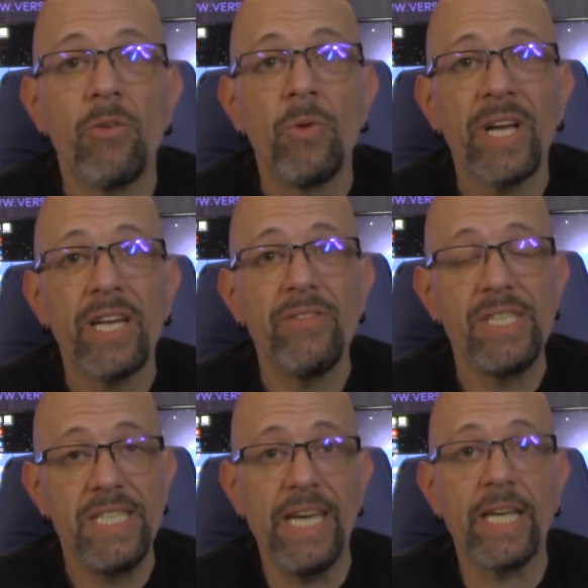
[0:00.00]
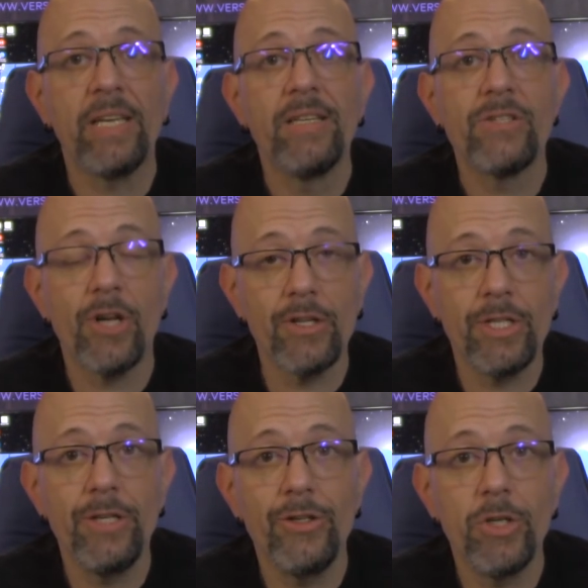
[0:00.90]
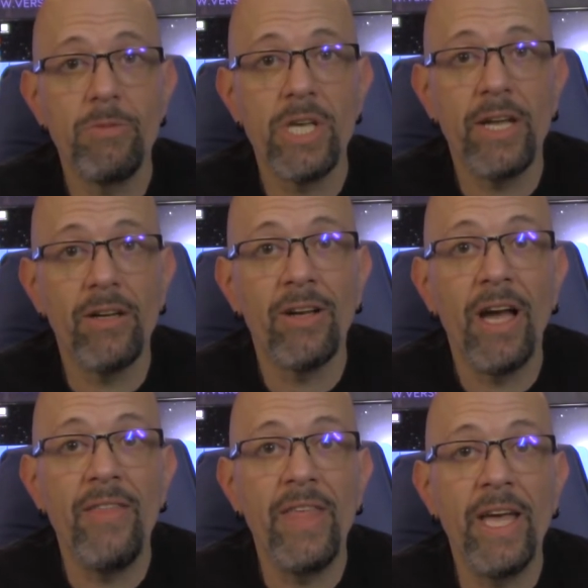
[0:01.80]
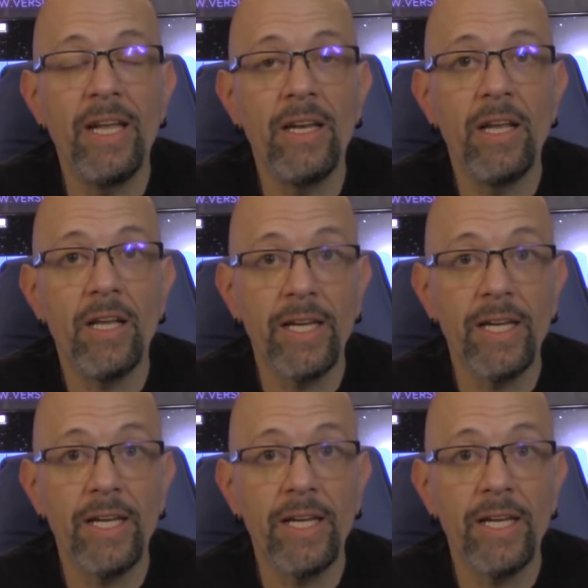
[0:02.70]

what kind of a dick starts a YouTube channel and then